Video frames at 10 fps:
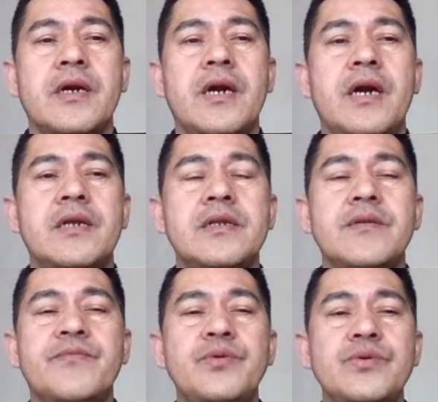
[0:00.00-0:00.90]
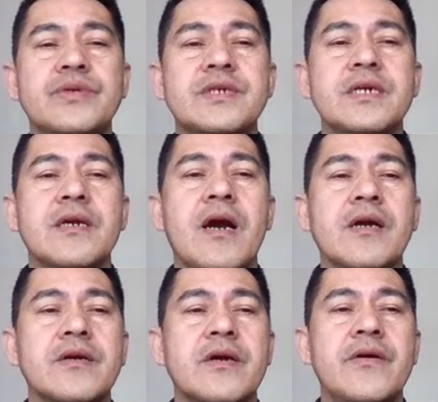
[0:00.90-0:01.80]
And diffusing
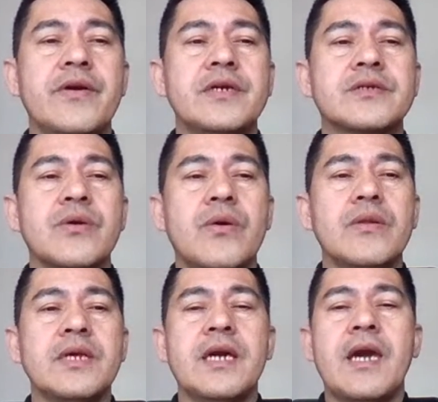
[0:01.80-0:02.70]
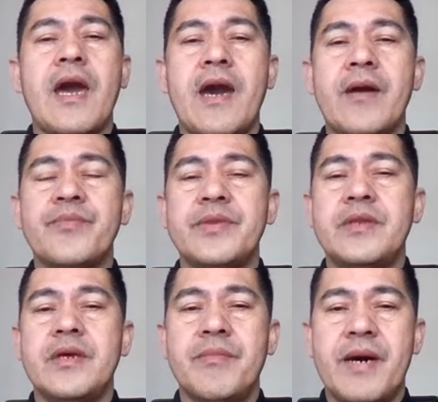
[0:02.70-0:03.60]
anger is only half
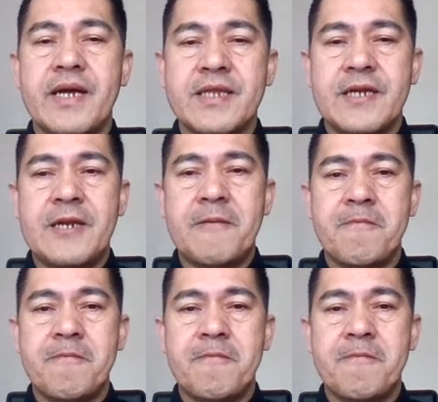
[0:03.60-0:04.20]
the battle.